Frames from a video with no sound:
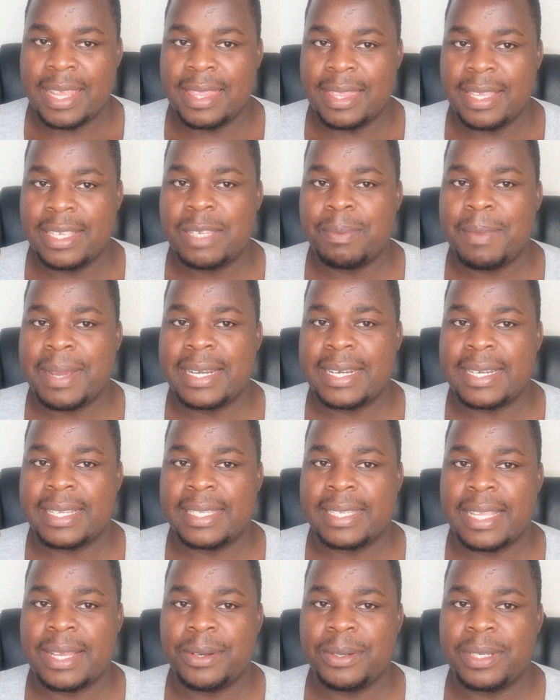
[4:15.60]
And this
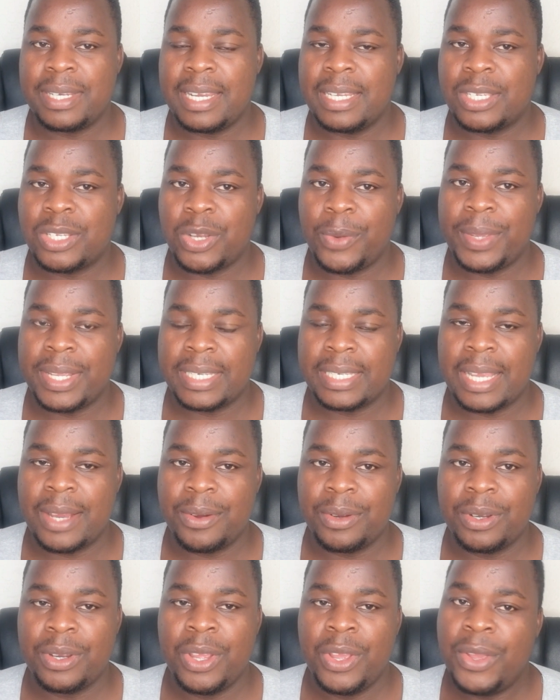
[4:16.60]
might result in slowing
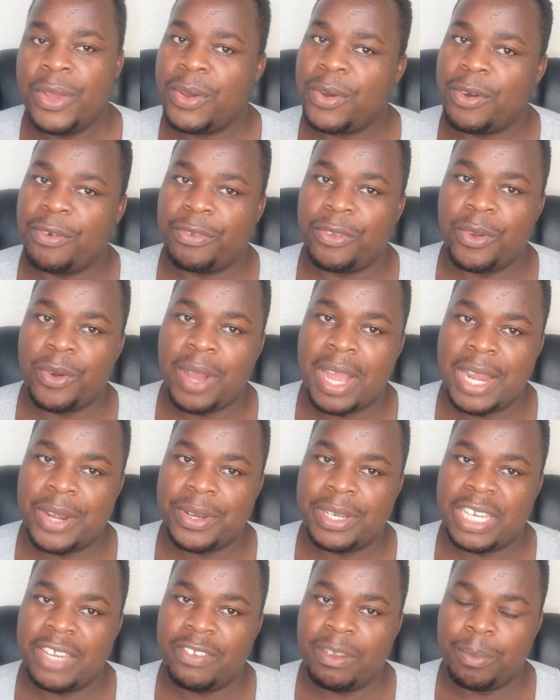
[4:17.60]
down of
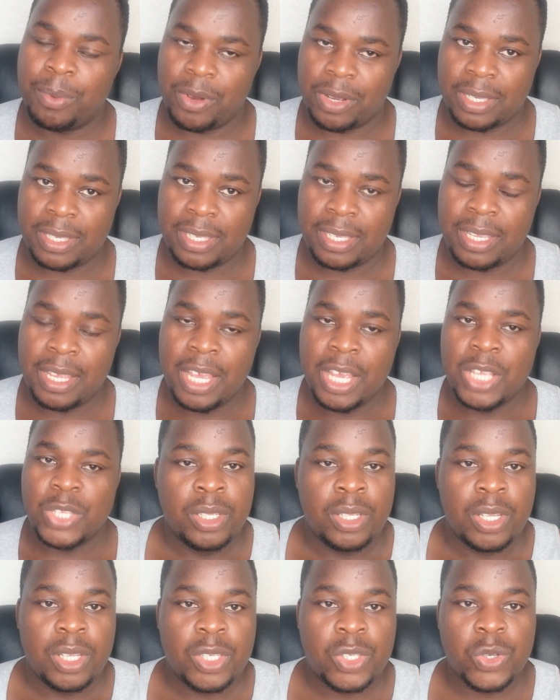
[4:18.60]
your Android TV box.
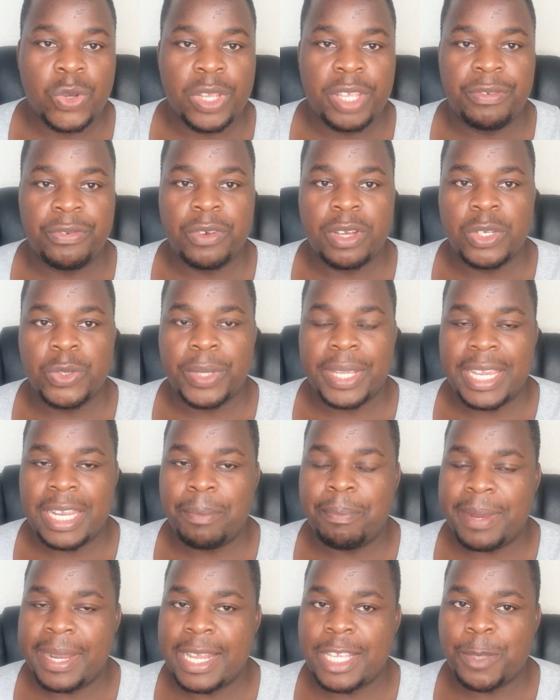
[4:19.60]
So if you want to
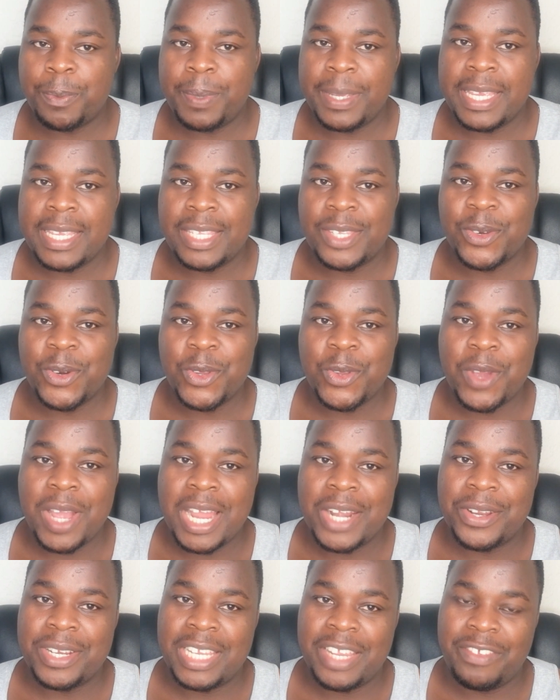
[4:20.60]
get better speeds
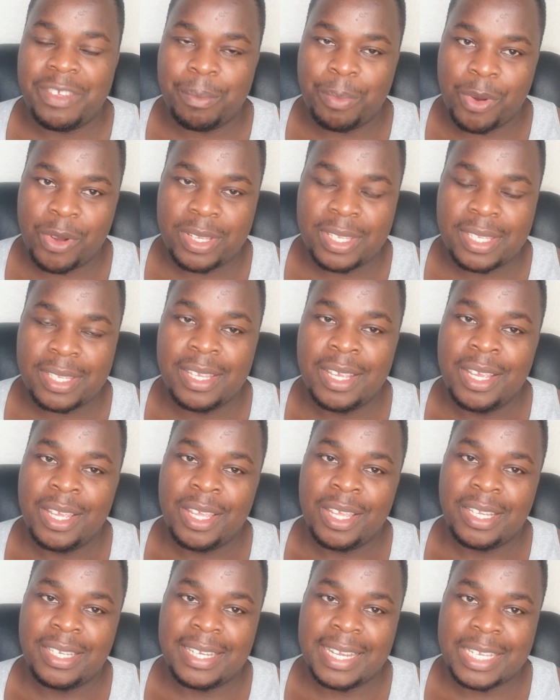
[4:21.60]
on your Android TV
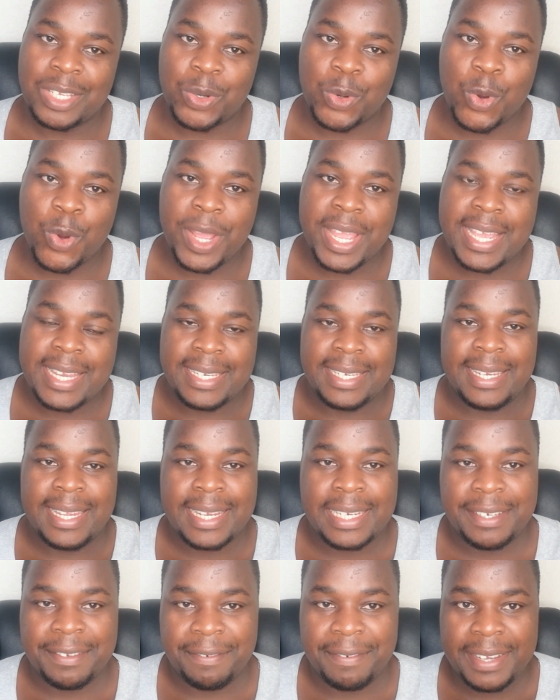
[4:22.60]
box, just go
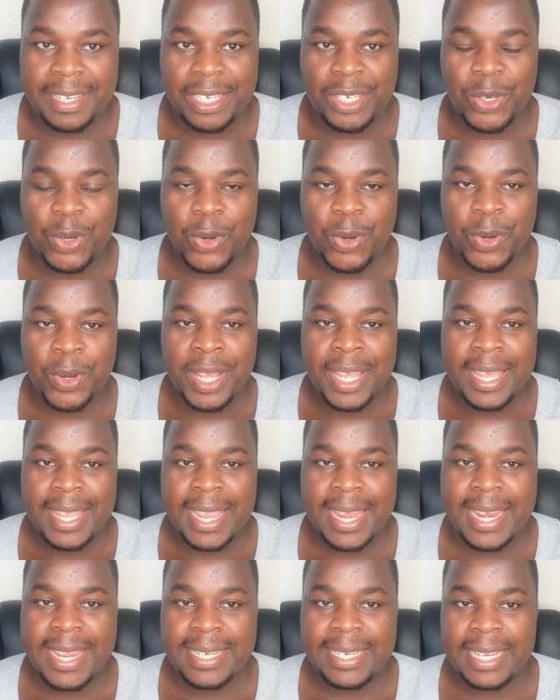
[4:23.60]
and deactivate your
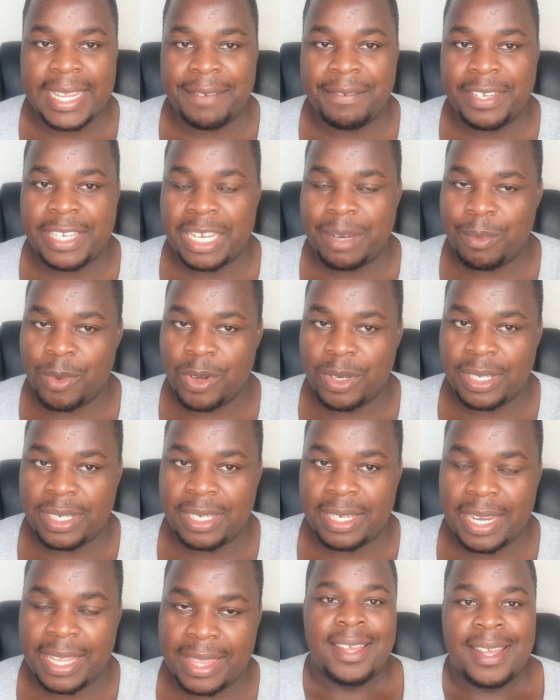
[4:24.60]
energy efficient
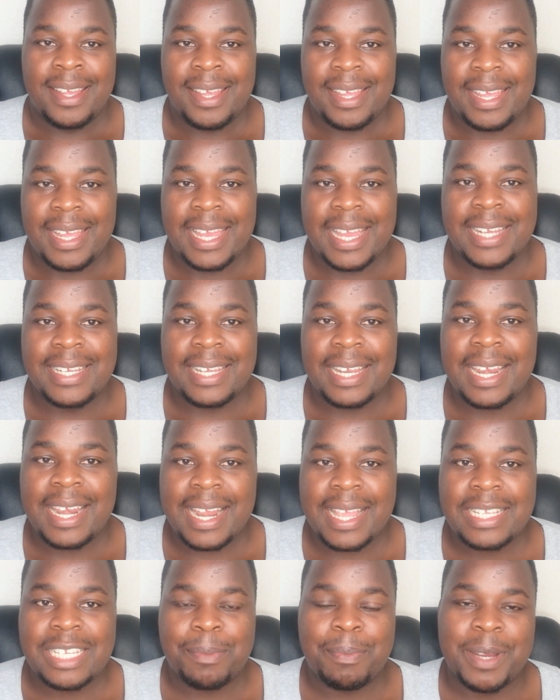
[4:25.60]
mode.
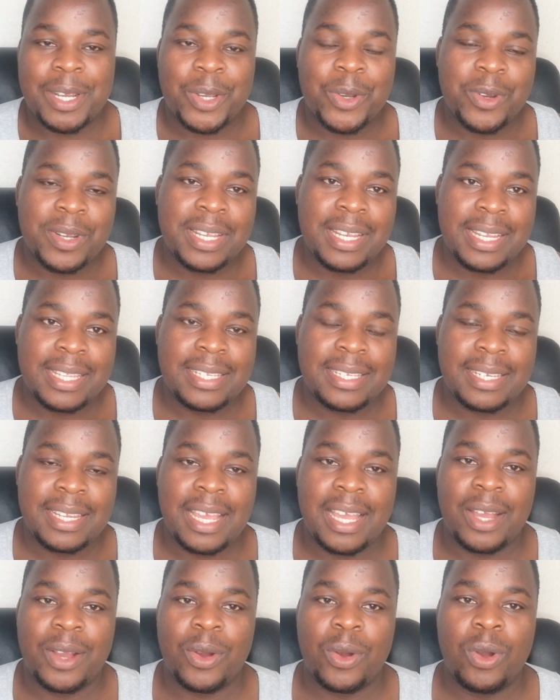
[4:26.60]
And last but not
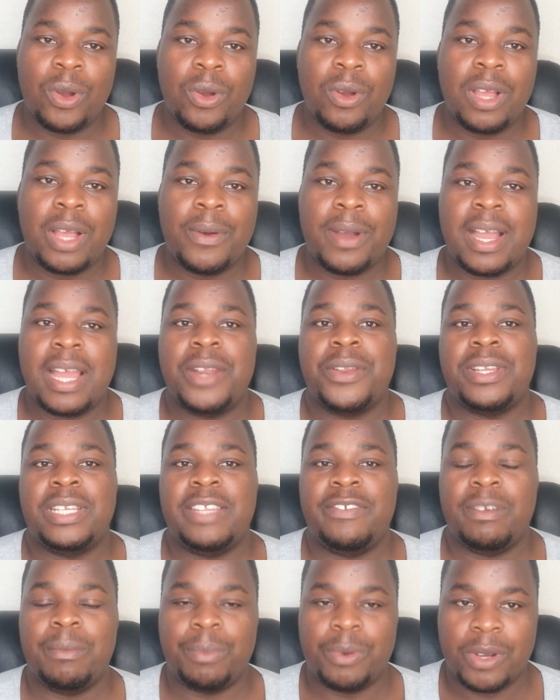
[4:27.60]
least, all our
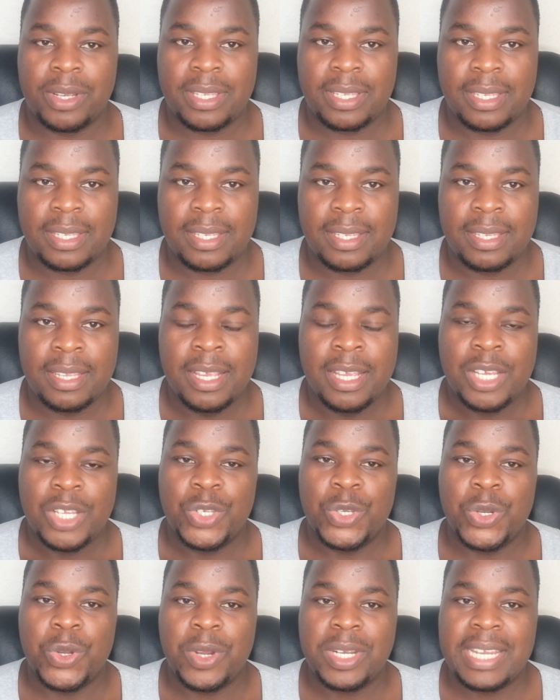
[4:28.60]
Android TV
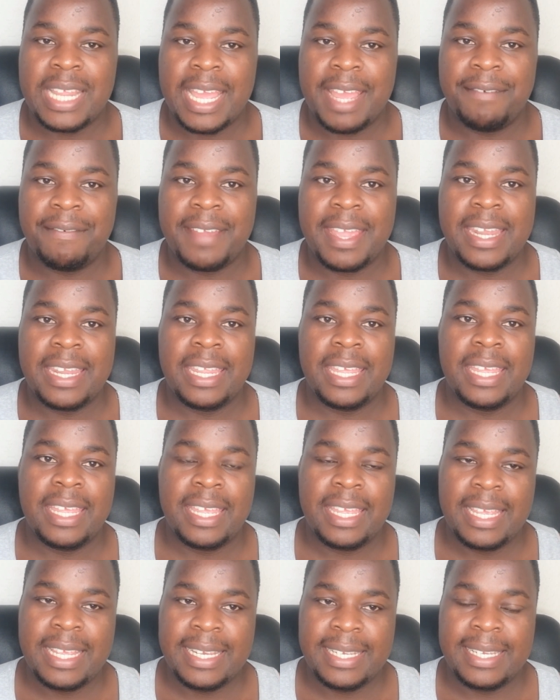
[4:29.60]
boxes do not have
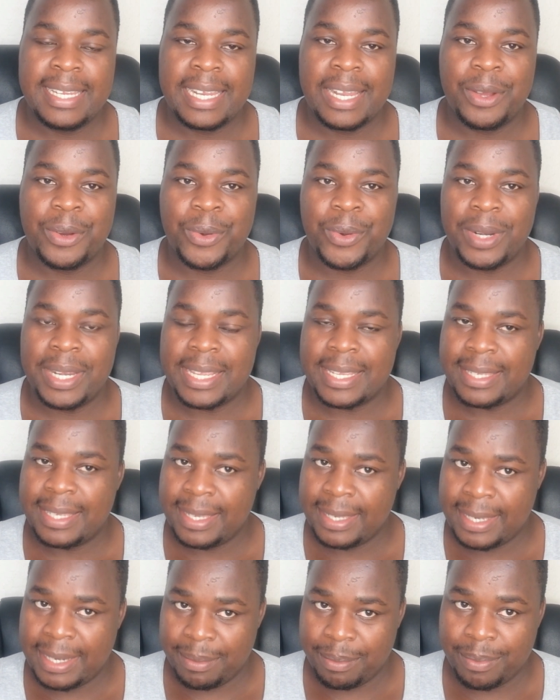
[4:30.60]
any internal
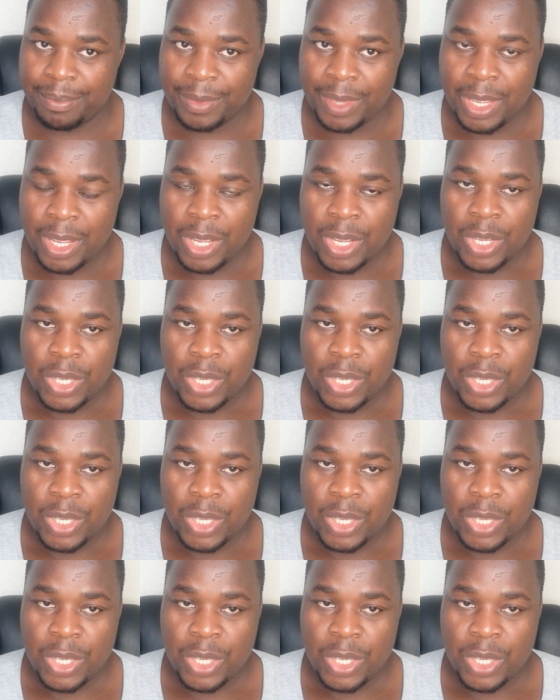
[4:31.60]
cooling system.